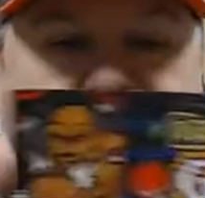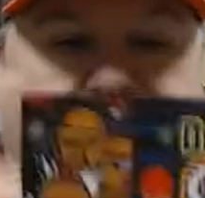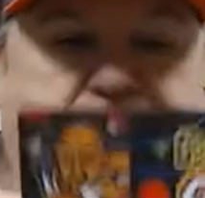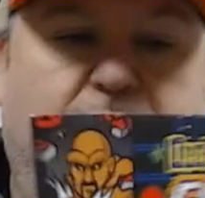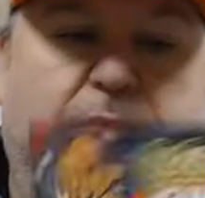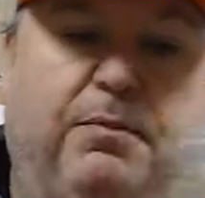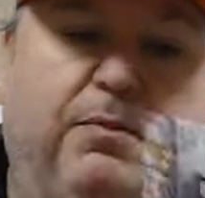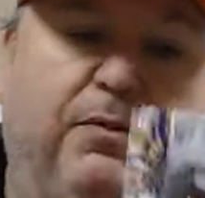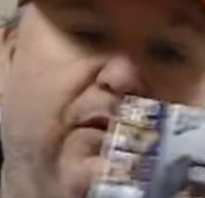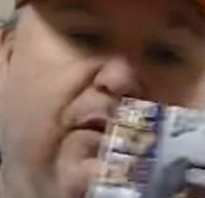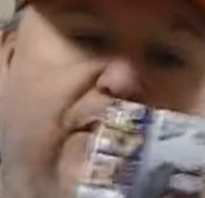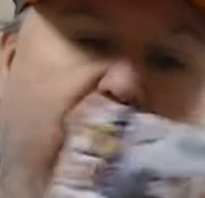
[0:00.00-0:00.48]

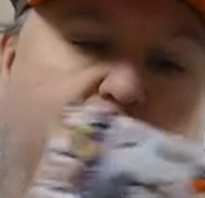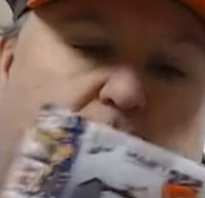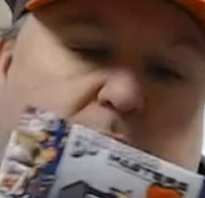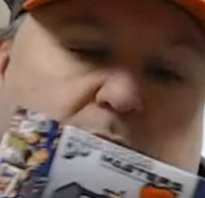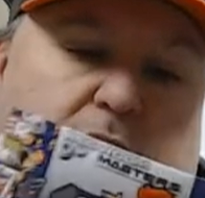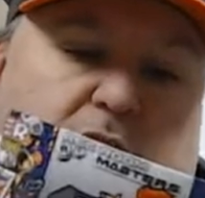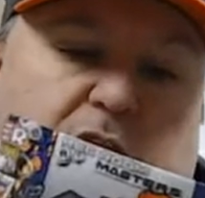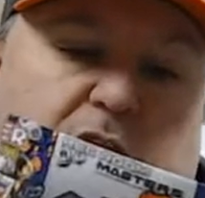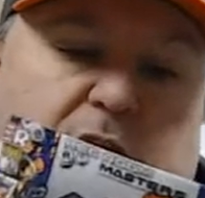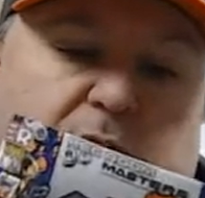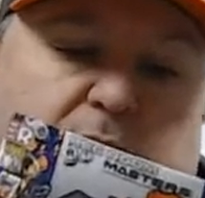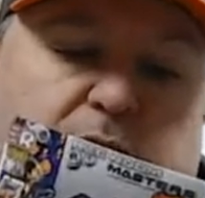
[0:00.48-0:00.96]
up in a little
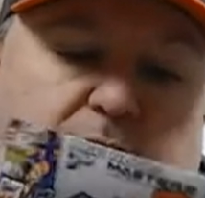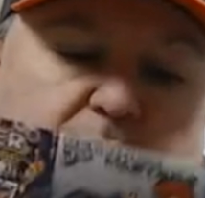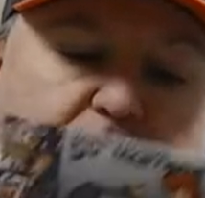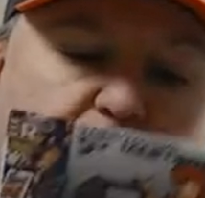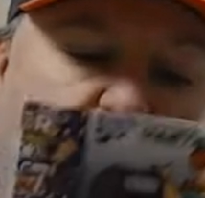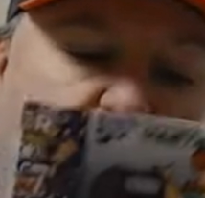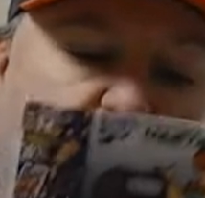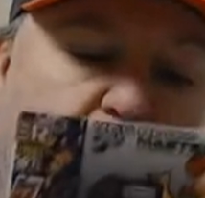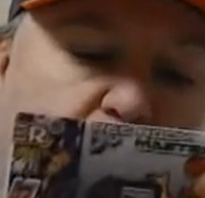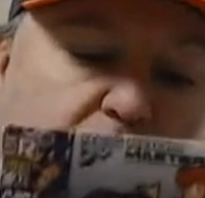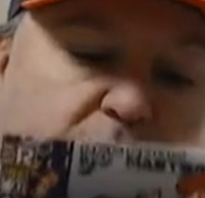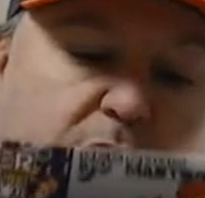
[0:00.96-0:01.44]
cheap
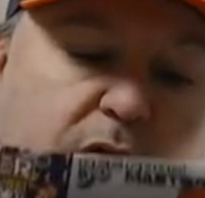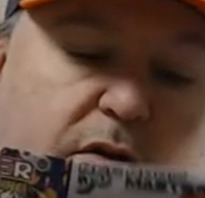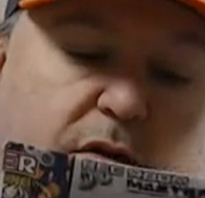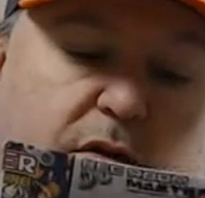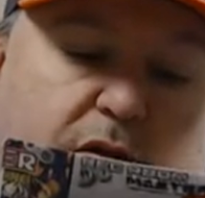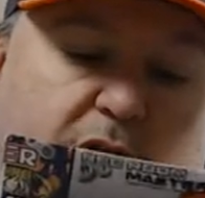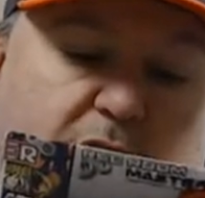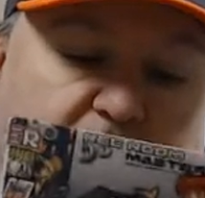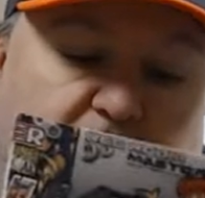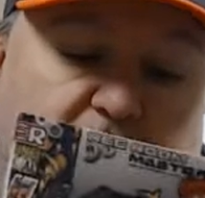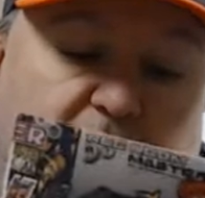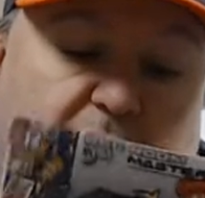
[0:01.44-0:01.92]
frame, and just
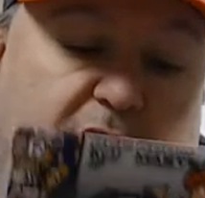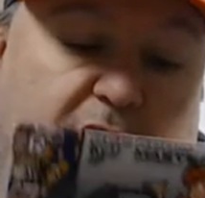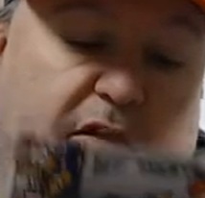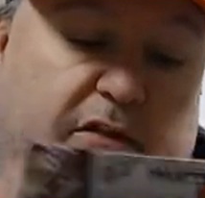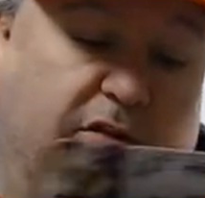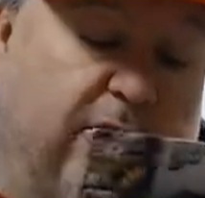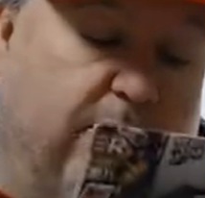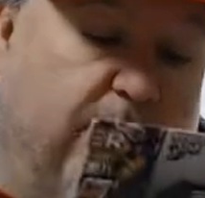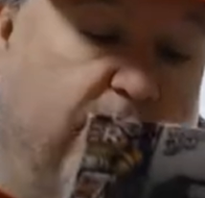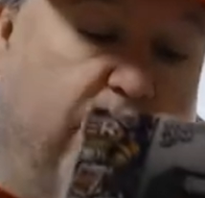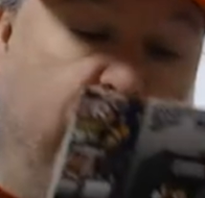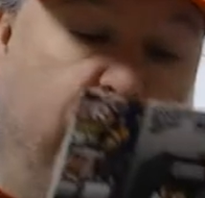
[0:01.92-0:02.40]
because I need
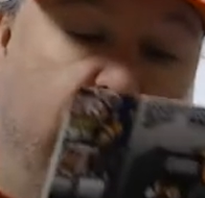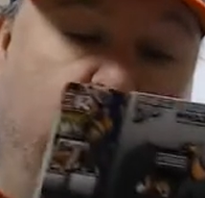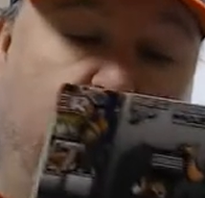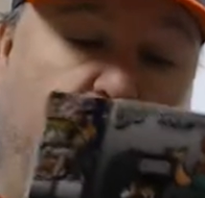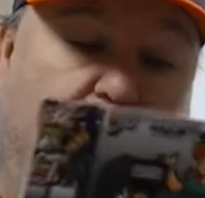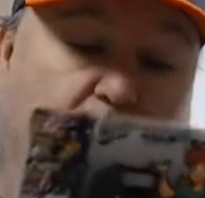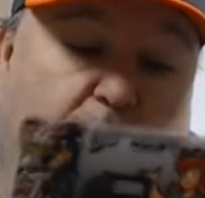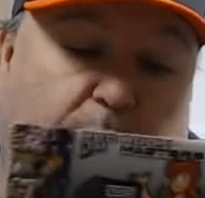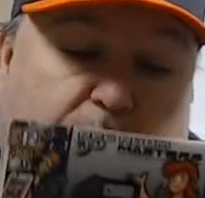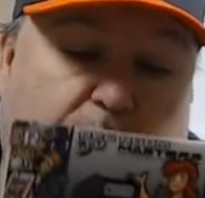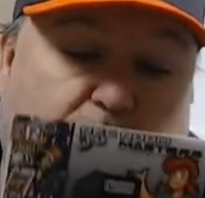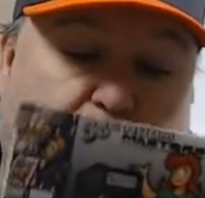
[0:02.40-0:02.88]
some art
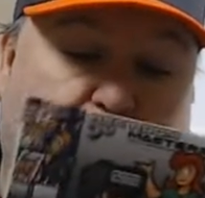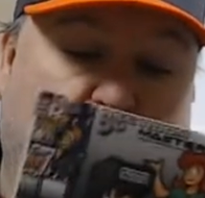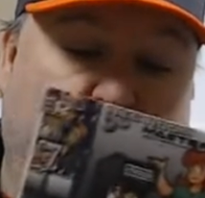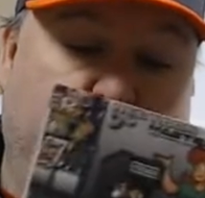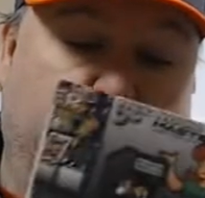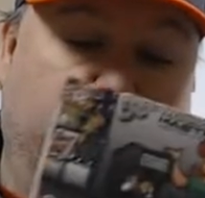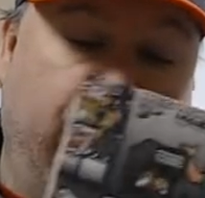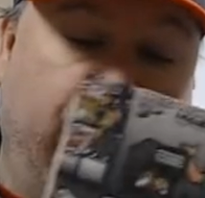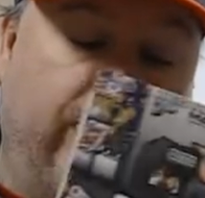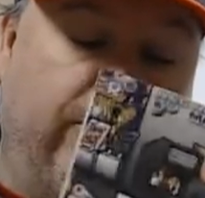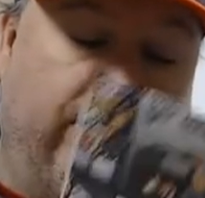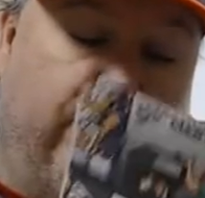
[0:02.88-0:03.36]
up in my
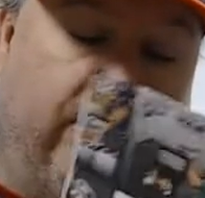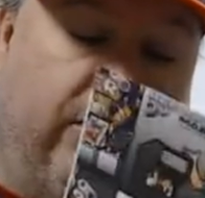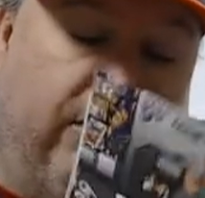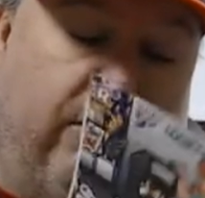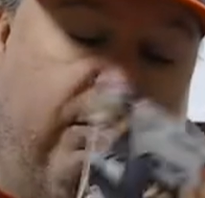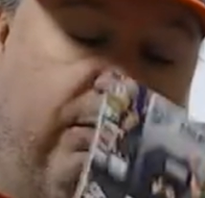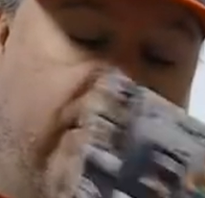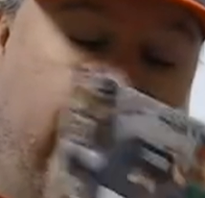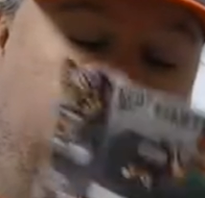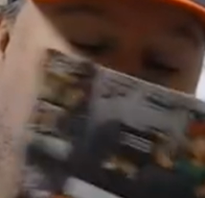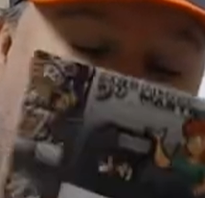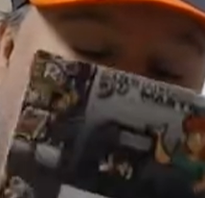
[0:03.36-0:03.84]
room
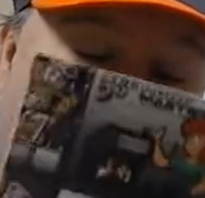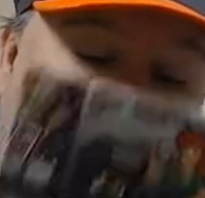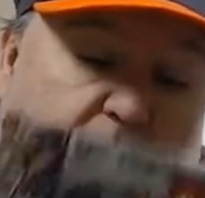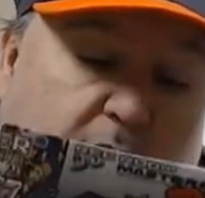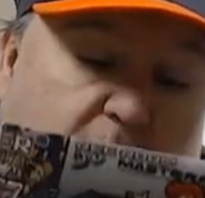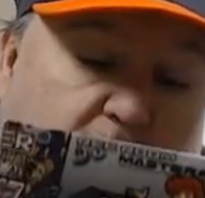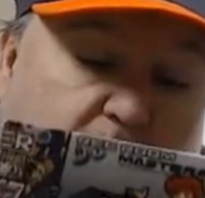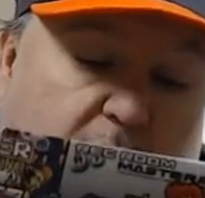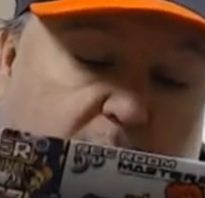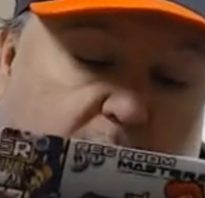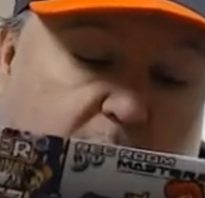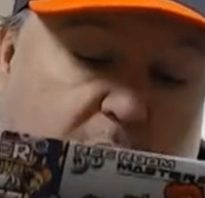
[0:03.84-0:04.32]
anyway
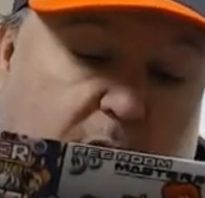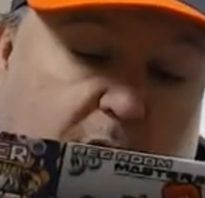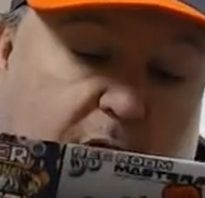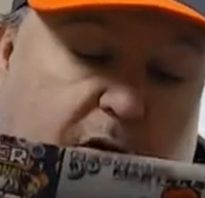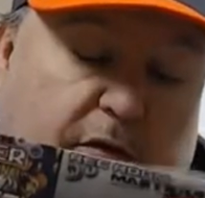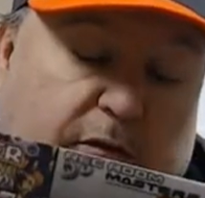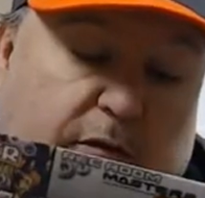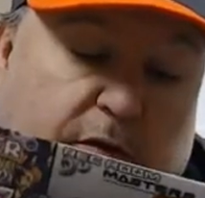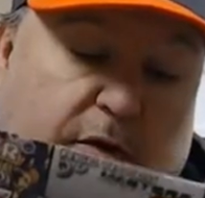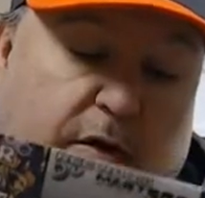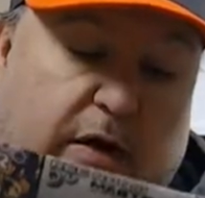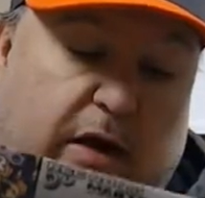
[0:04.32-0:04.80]

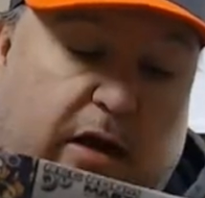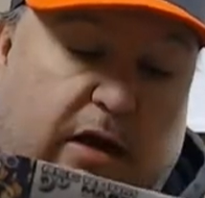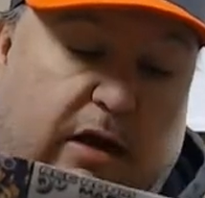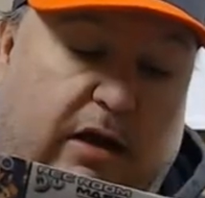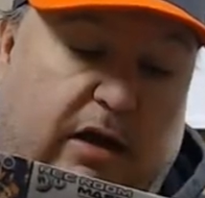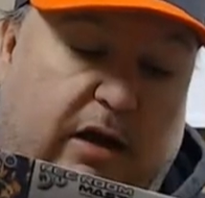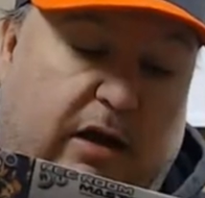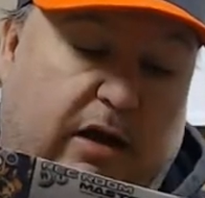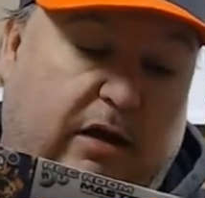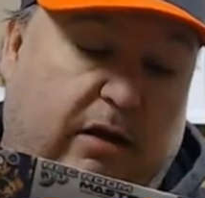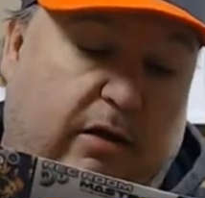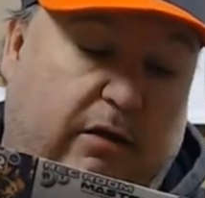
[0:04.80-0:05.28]
for right
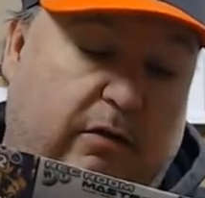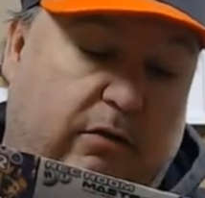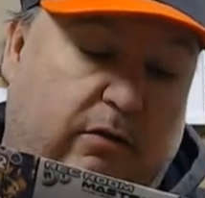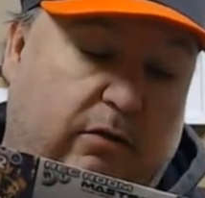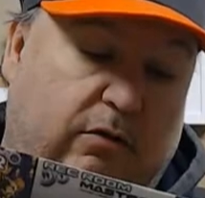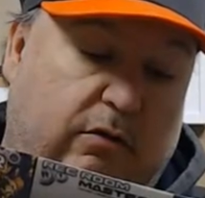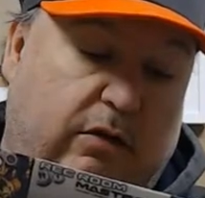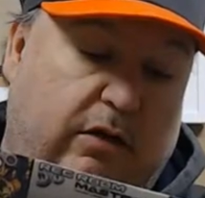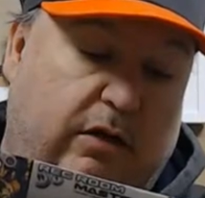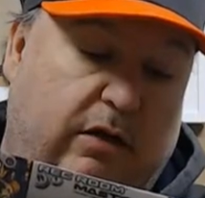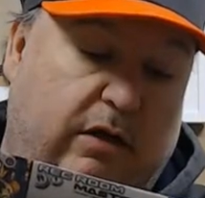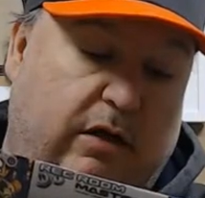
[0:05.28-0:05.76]
now.
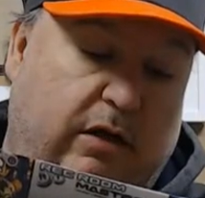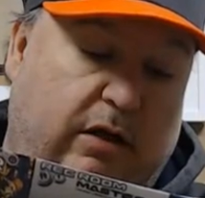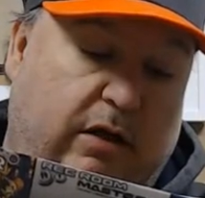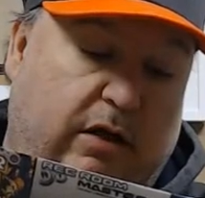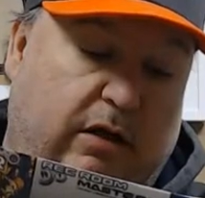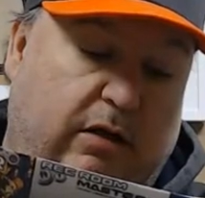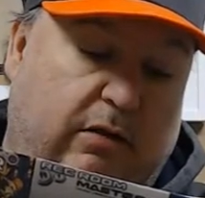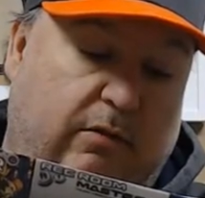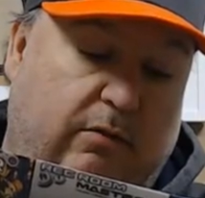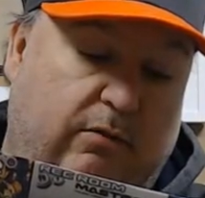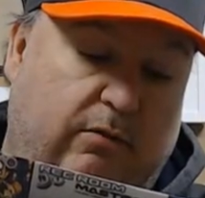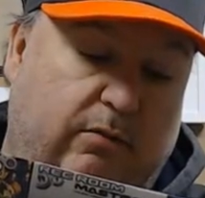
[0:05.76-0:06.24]
And
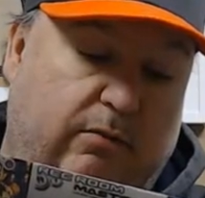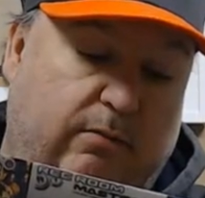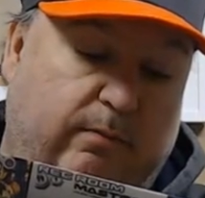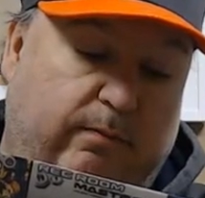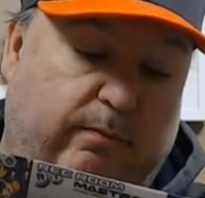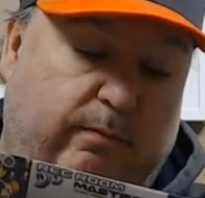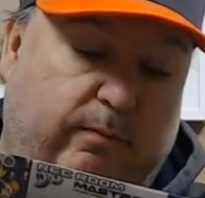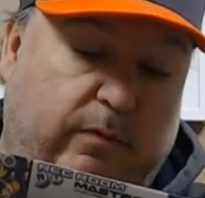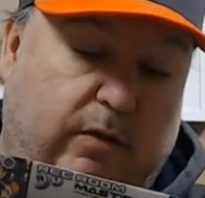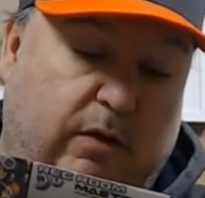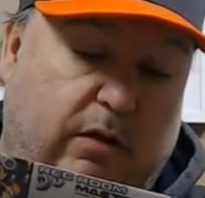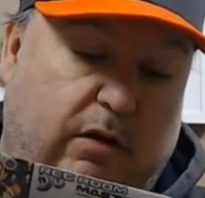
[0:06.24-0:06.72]

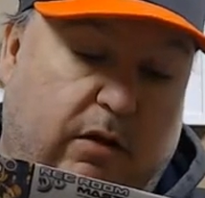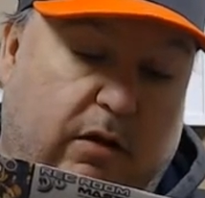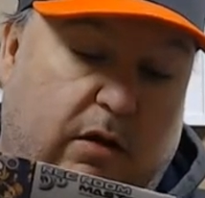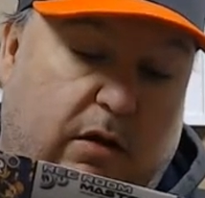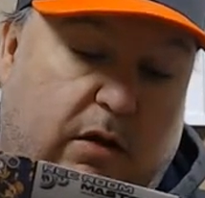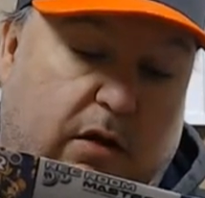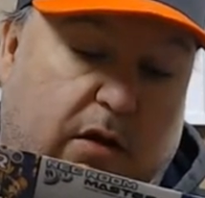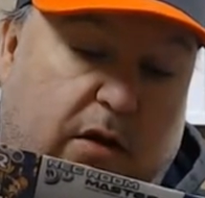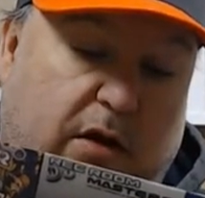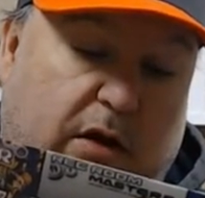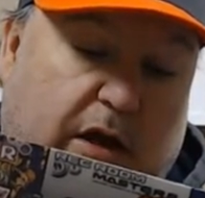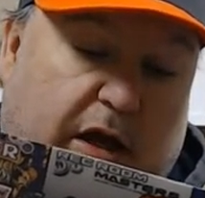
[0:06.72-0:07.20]

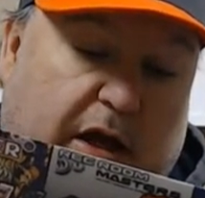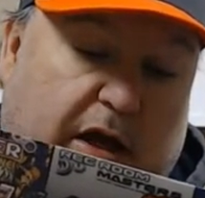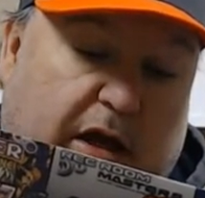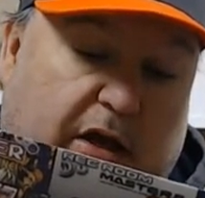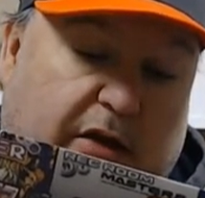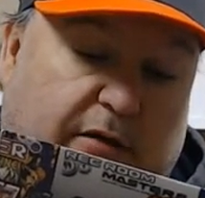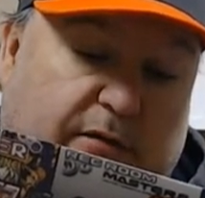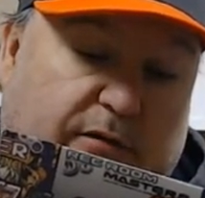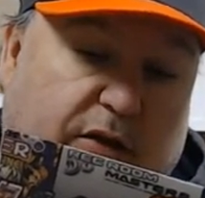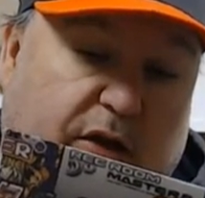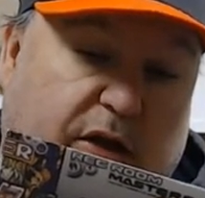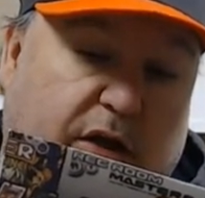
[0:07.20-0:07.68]
I
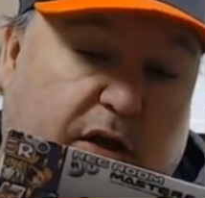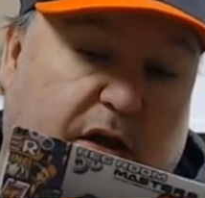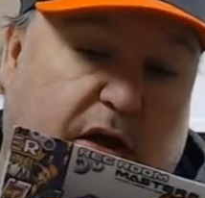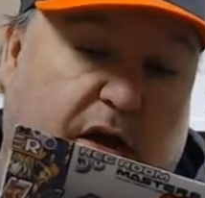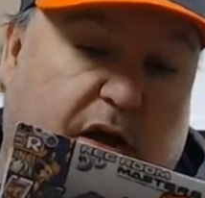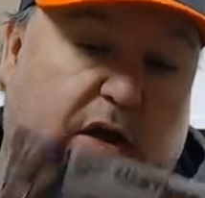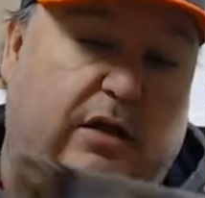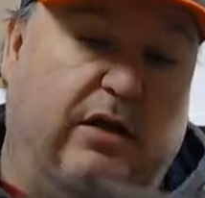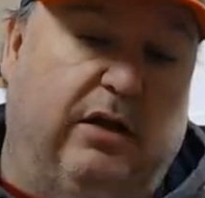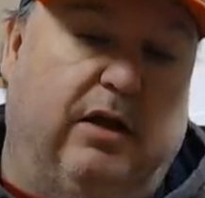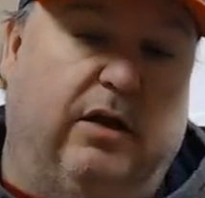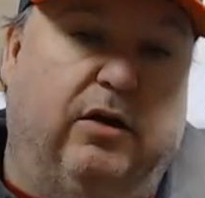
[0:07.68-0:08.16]
love the
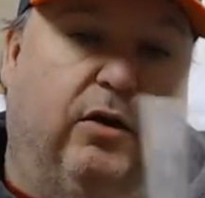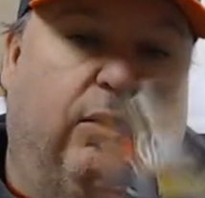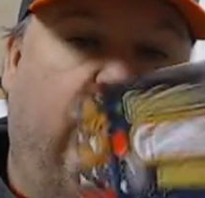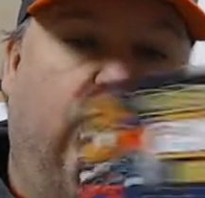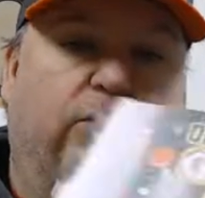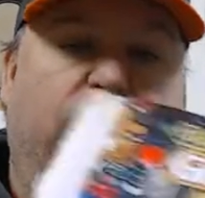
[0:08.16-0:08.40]
that old